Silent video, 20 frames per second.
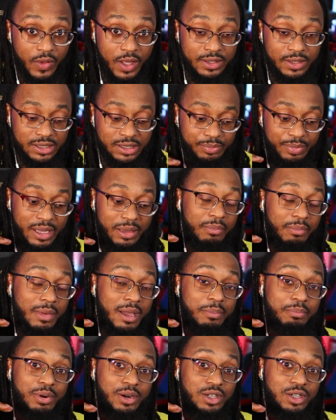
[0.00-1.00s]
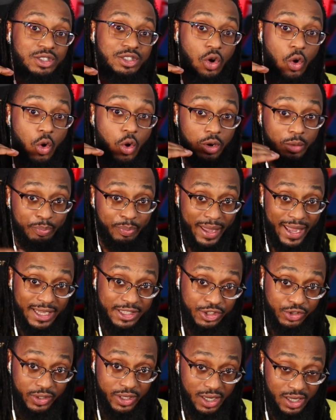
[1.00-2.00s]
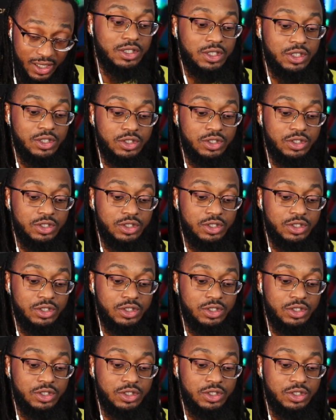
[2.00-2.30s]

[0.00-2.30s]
to be members on Patreon.